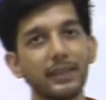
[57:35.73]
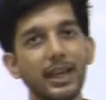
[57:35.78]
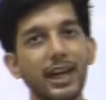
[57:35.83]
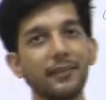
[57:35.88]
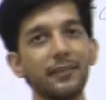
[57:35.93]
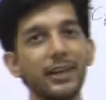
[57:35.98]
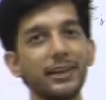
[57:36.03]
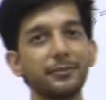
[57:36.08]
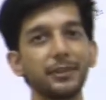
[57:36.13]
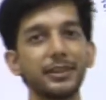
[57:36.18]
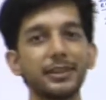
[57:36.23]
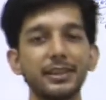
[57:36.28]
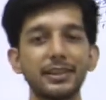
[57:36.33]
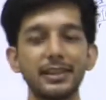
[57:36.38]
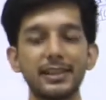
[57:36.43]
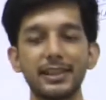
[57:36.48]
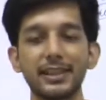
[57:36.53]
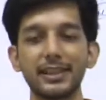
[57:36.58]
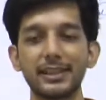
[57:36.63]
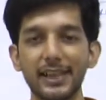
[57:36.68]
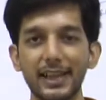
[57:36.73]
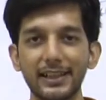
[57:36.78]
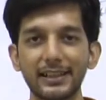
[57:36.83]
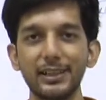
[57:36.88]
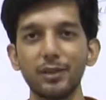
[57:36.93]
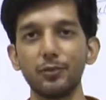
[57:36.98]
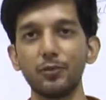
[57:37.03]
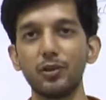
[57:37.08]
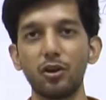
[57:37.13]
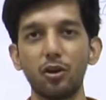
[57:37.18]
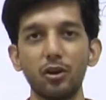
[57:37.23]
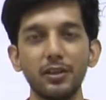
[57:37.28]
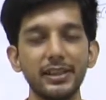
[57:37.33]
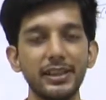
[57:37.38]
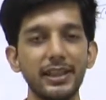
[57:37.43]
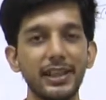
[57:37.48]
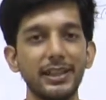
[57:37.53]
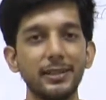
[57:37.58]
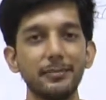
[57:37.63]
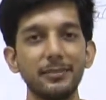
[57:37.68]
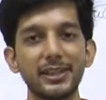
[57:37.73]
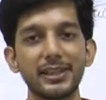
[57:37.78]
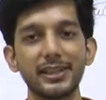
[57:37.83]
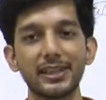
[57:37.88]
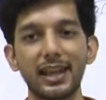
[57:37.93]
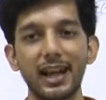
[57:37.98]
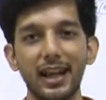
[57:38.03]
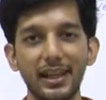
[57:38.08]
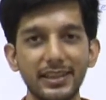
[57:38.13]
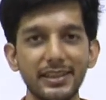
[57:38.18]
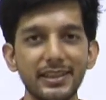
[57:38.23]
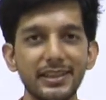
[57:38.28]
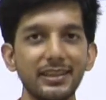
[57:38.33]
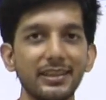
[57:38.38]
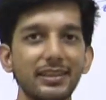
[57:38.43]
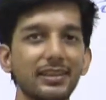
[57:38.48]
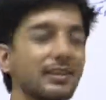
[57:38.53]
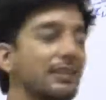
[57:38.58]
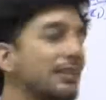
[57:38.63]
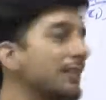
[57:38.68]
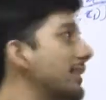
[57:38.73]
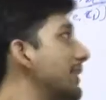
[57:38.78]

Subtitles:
I iterated that exactly over all the elements I,